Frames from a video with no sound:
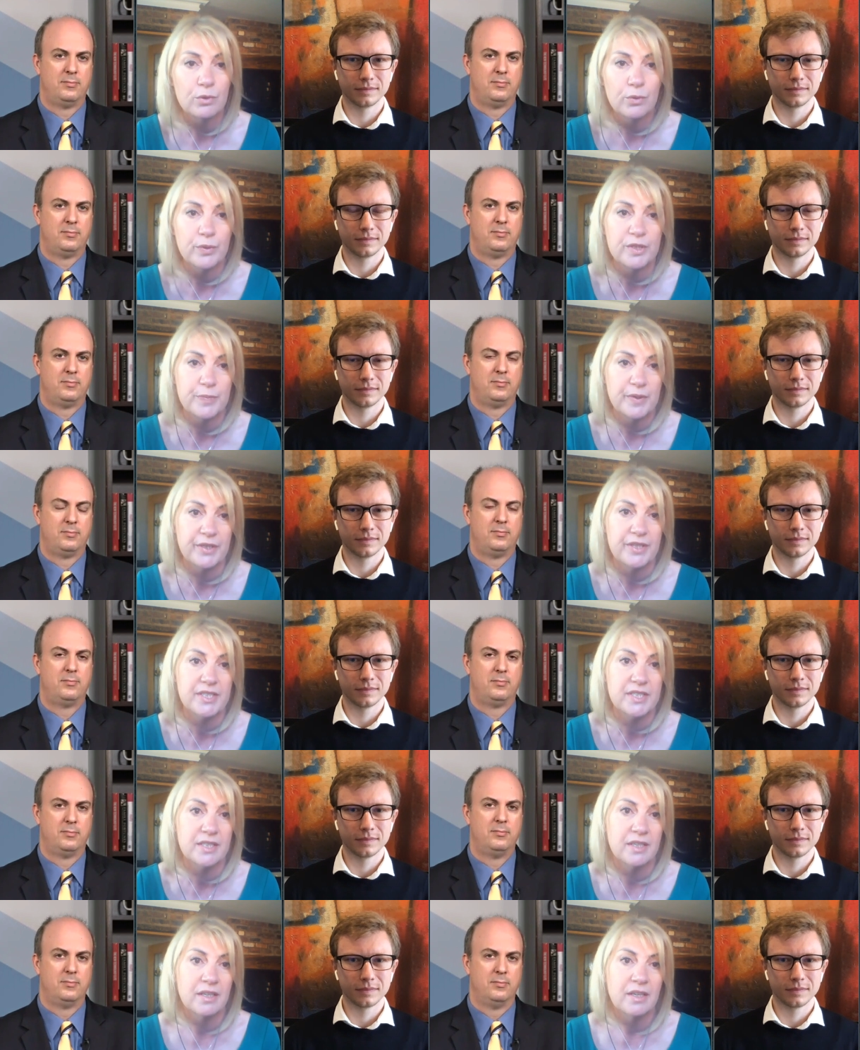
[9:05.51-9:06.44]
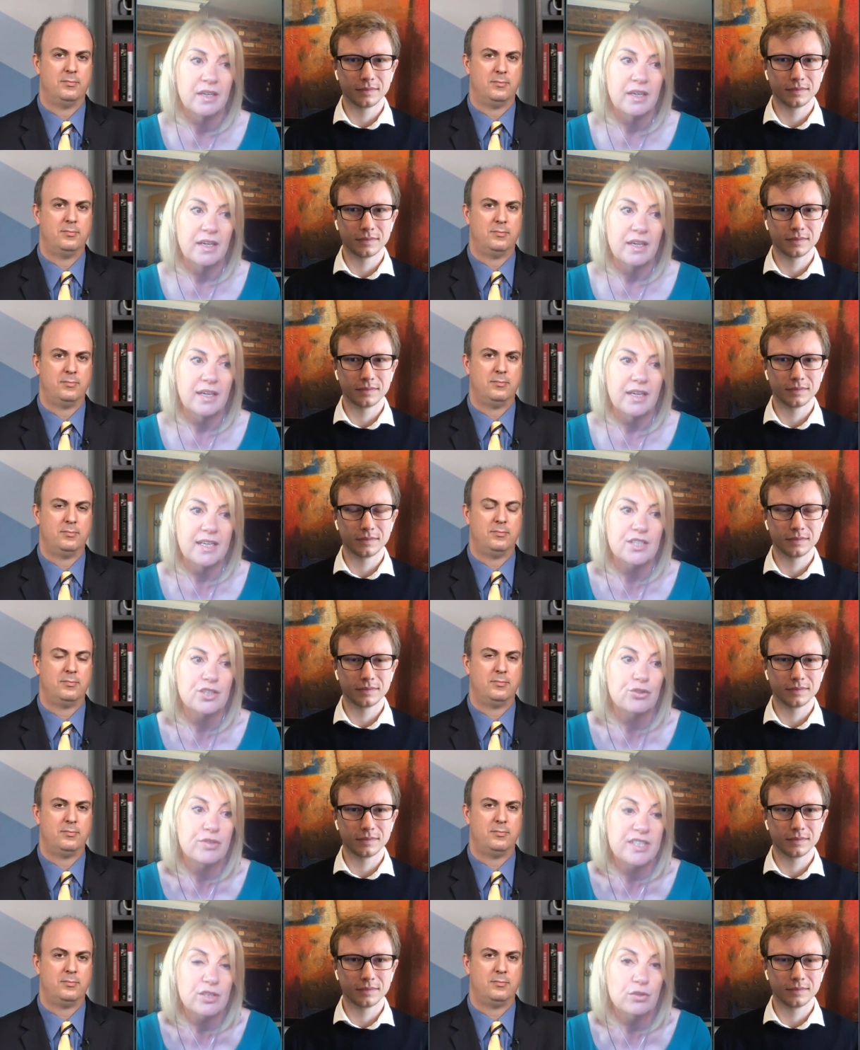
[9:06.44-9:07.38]
Speaker 1: forward, because
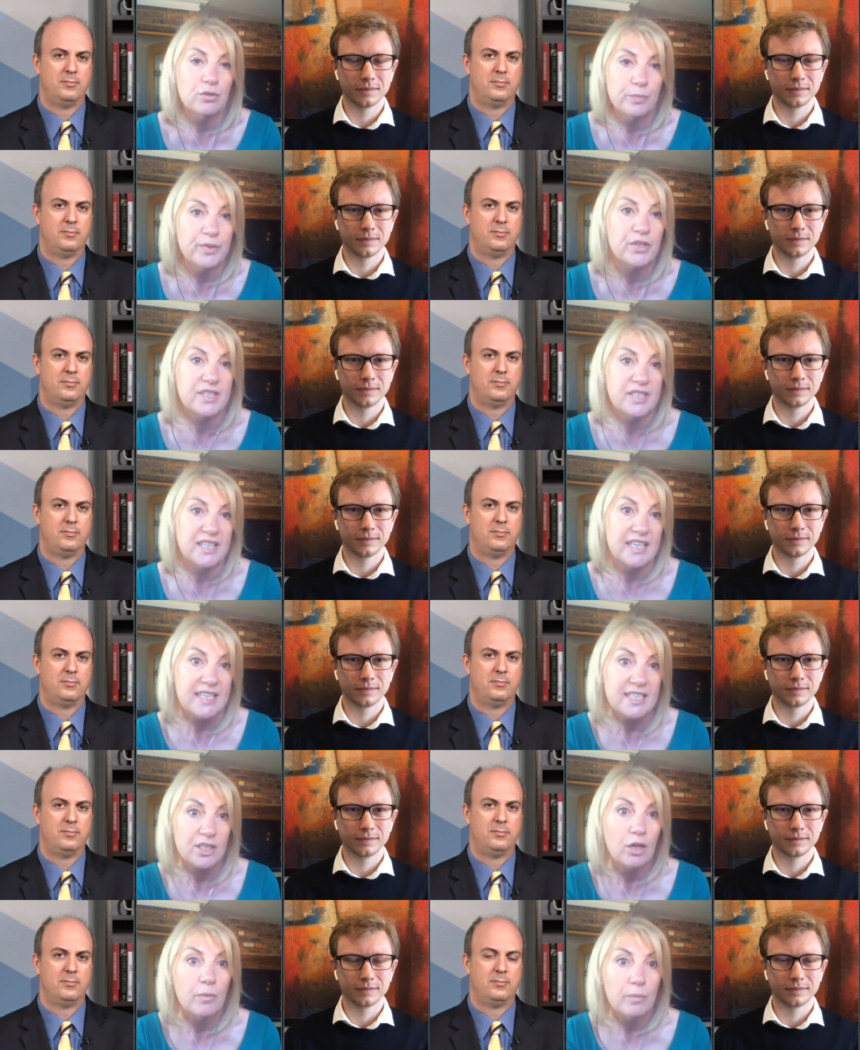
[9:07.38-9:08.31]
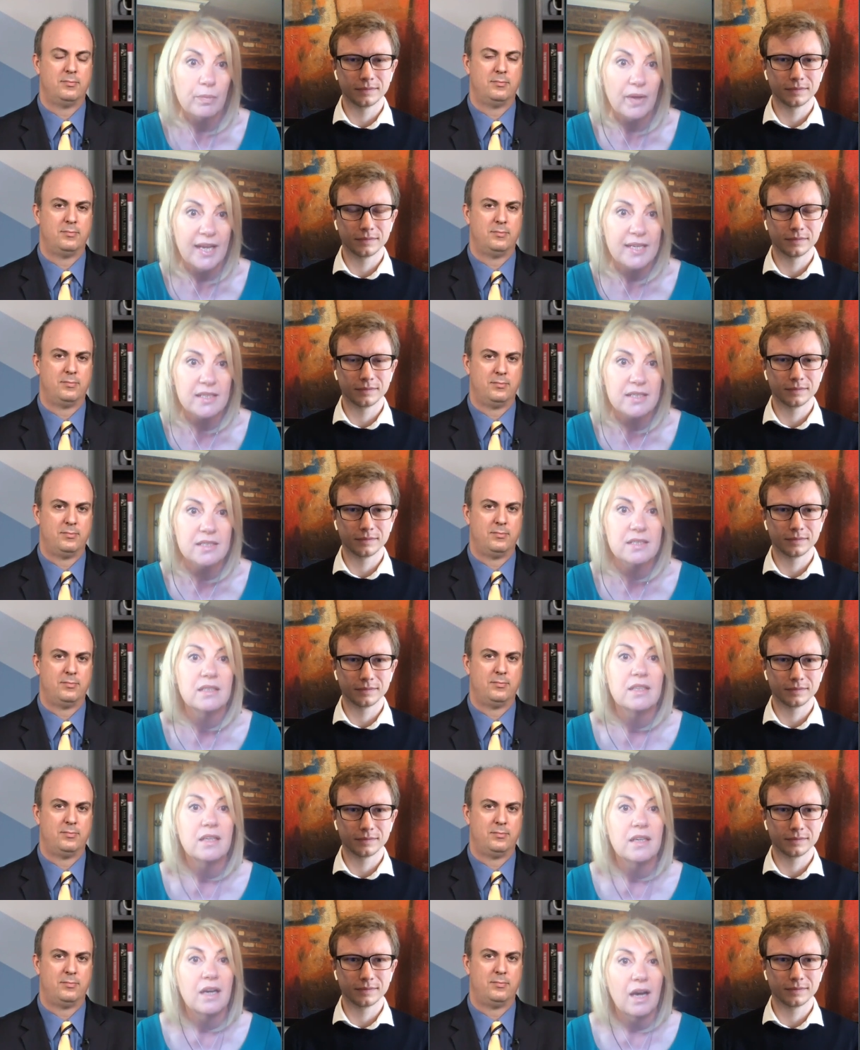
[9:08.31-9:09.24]
it's critical, because it is
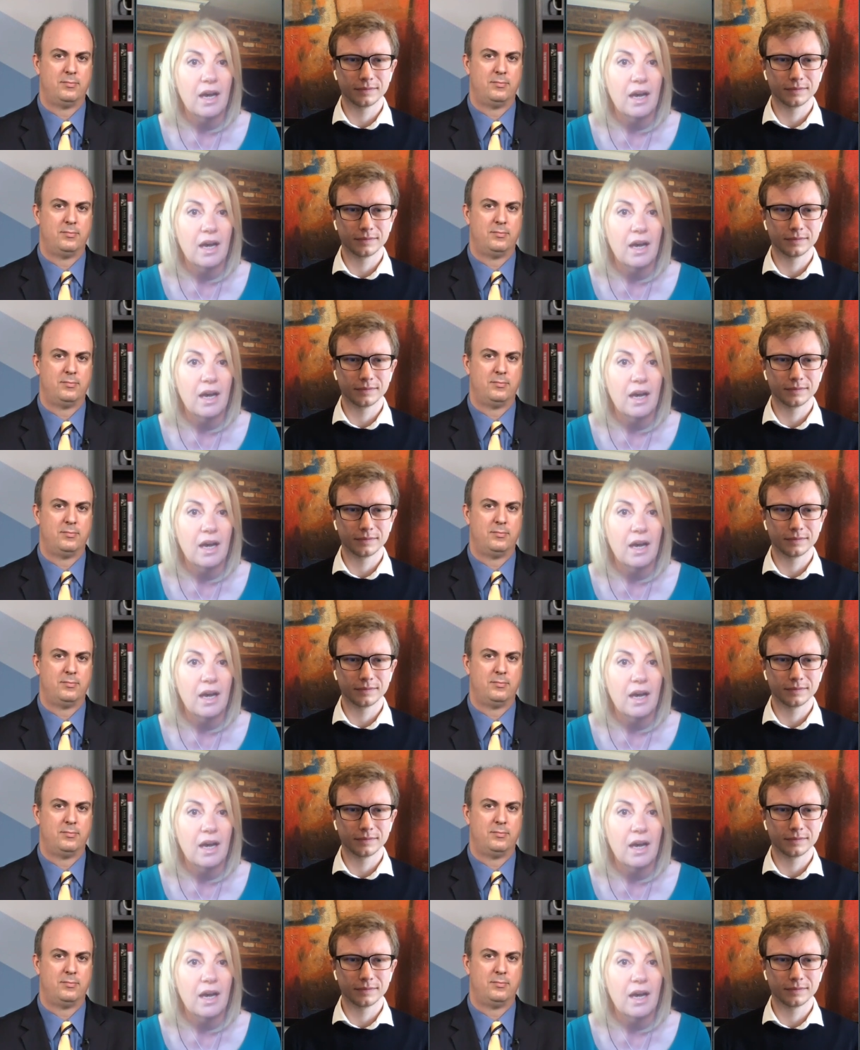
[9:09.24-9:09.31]
complex.